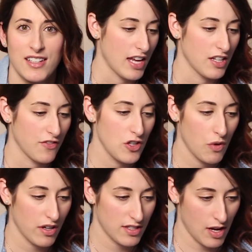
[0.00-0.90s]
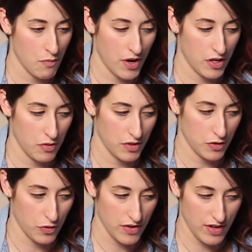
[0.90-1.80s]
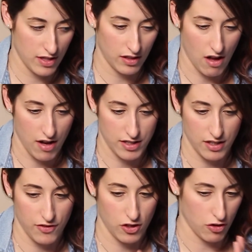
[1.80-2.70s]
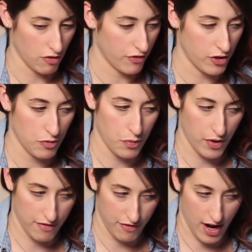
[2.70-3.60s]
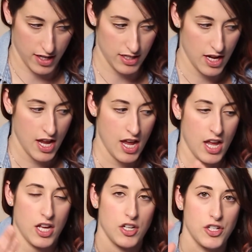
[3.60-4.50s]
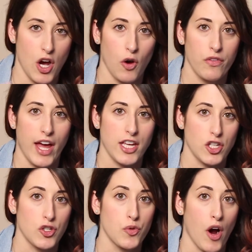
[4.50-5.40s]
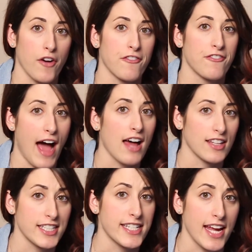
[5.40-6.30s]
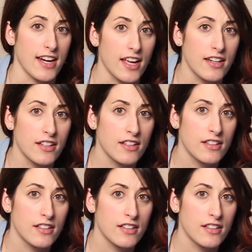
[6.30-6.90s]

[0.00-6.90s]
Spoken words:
And if you are someone who is grieving the loss of your girlfriend or boyfriend, know that you are validated.